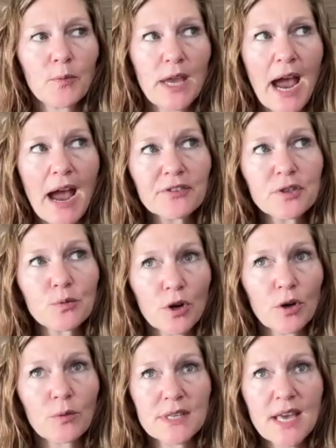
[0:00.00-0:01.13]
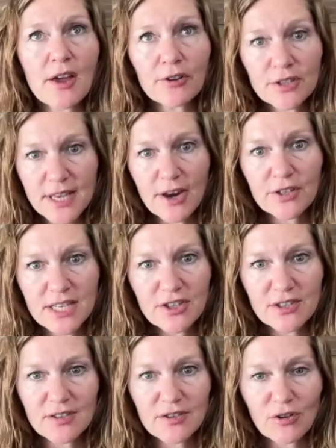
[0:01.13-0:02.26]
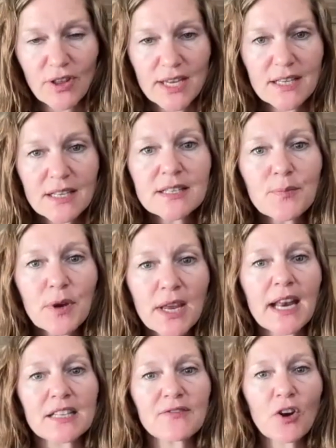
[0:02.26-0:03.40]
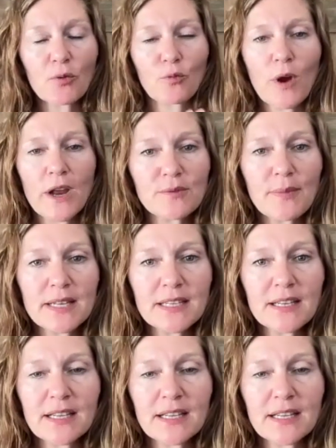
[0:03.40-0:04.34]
We have to work with Saturn. Saturn teaches us our lessons, but again, it's very regimented.